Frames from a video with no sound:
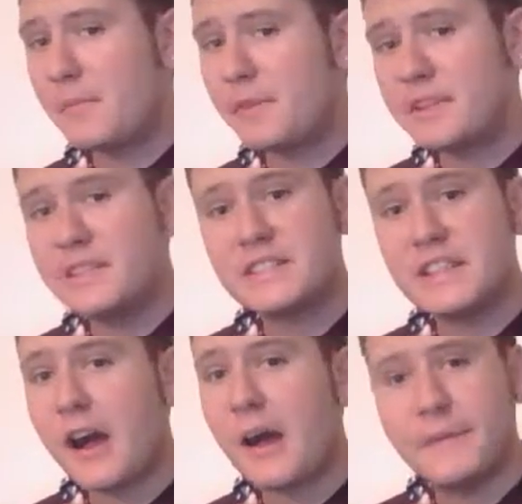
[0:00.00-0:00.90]
please
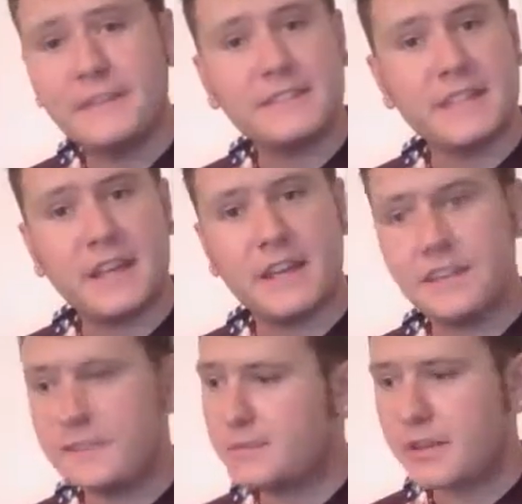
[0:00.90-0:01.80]
comment
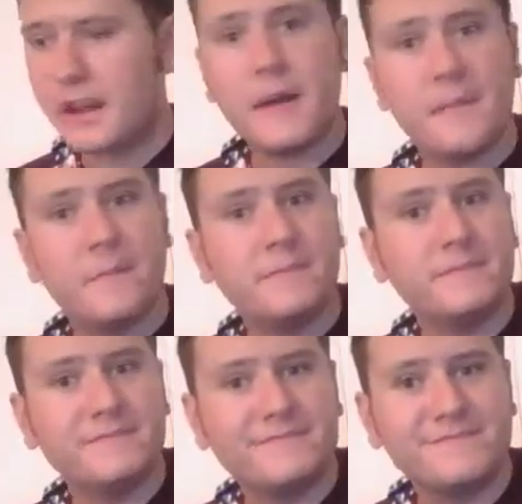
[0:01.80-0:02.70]
and subscribe.
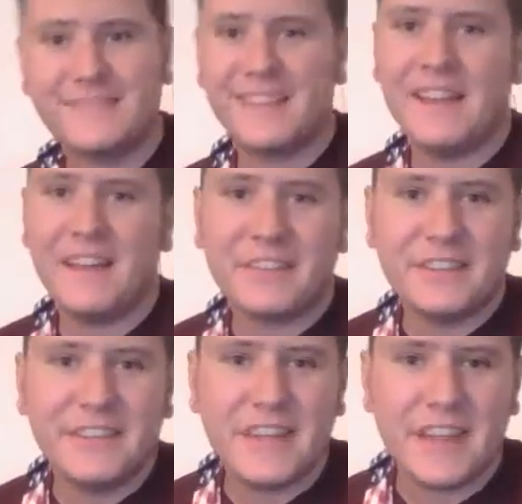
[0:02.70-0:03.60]
Have a
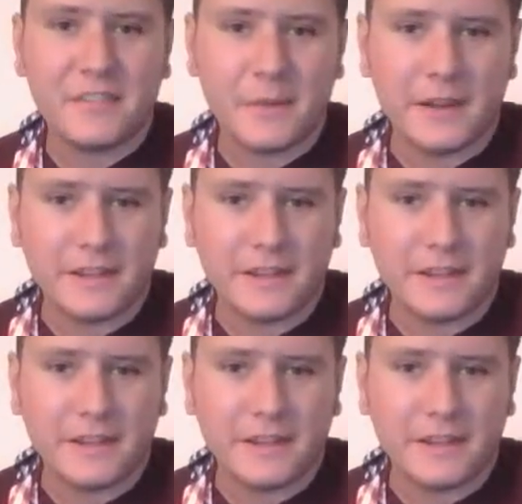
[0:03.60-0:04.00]
good day, everybody.